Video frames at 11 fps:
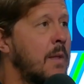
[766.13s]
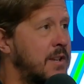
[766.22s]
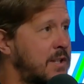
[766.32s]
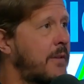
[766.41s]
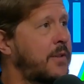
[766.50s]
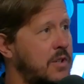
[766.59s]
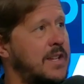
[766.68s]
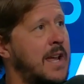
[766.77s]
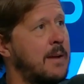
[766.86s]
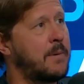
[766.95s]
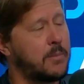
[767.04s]
the stuff you're
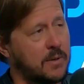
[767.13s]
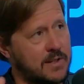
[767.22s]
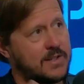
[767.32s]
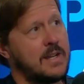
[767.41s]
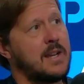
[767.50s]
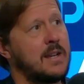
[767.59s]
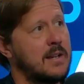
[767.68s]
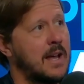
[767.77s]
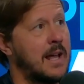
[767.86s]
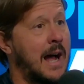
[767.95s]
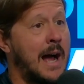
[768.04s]
saying, people are going to see.
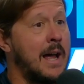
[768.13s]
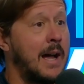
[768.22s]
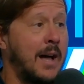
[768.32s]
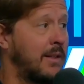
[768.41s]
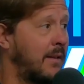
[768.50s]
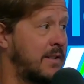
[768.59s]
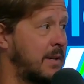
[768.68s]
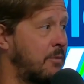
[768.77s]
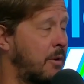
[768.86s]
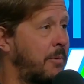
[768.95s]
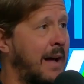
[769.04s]
And I'd love to see
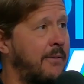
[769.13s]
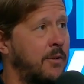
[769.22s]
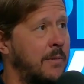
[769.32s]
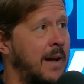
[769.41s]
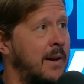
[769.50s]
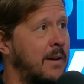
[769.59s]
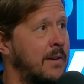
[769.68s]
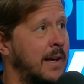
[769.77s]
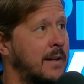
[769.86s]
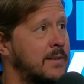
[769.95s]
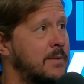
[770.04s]
more platform down here in
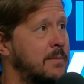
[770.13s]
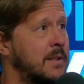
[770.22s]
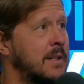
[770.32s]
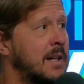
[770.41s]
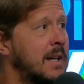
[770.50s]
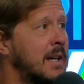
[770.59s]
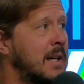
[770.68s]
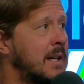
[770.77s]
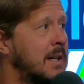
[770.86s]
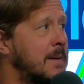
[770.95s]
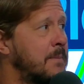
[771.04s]
Texas. But
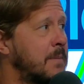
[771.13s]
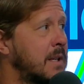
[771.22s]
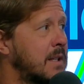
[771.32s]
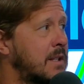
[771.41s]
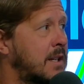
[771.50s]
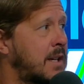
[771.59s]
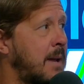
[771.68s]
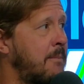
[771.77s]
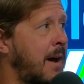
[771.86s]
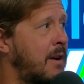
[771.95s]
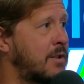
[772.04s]
to
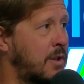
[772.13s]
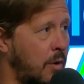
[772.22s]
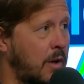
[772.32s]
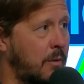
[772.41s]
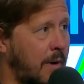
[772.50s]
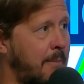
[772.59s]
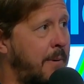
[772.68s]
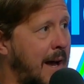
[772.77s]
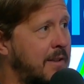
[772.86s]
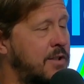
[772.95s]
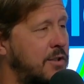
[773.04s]
keep matters going in the right
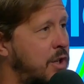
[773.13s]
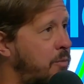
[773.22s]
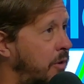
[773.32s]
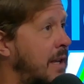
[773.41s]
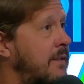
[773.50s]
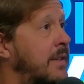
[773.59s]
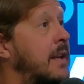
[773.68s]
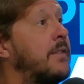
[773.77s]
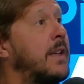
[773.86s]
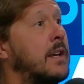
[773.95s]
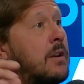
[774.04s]
path, so do you believe
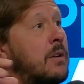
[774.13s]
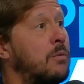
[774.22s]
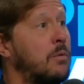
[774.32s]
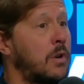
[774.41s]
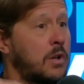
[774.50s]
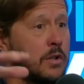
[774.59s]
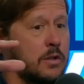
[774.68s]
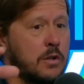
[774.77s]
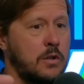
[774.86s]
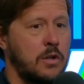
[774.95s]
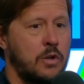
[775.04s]
that you
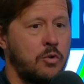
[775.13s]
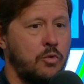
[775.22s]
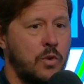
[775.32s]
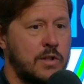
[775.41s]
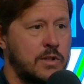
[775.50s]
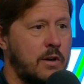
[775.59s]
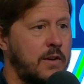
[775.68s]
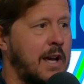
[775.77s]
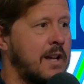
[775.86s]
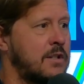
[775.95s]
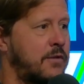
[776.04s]
in
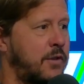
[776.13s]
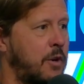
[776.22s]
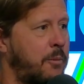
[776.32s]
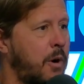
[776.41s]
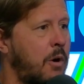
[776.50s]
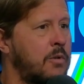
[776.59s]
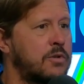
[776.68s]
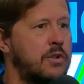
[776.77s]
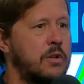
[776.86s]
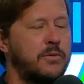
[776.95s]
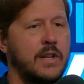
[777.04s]
certifications for your pros,
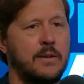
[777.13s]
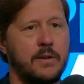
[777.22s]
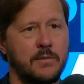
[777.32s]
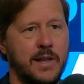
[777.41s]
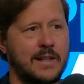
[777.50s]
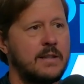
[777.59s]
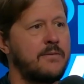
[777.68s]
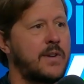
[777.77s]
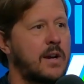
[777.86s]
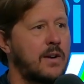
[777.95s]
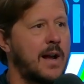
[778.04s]
or do you believe them, let them
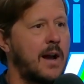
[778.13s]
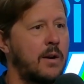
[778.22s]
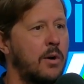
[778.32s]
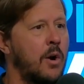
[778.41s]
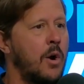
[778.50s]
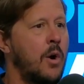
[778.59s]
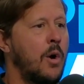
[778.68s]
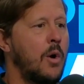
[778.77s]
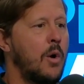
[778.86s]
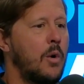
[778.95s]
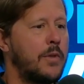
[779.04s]
figure it out? Or
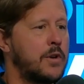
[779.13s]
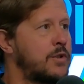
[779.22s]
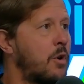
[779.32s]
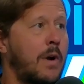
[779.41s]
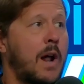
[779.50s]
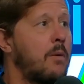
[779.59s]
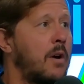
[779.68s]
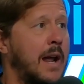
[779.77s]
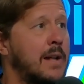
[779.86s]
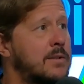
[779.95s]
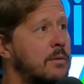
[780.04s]
there's no right or
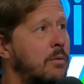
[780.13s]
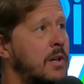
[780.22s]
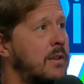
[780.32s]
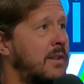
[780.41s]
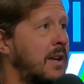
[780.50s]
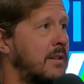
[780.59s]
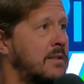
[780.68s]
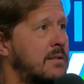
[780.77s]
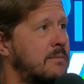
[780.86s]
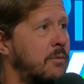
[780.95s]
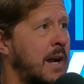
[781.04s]
wrong answer? What do you think?
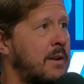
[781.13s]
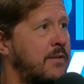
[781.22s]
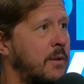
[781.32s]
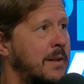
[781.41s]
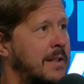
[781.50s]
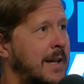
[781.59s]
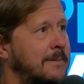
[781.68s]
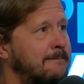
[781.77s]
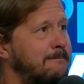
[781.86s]
Just how do you feel about that?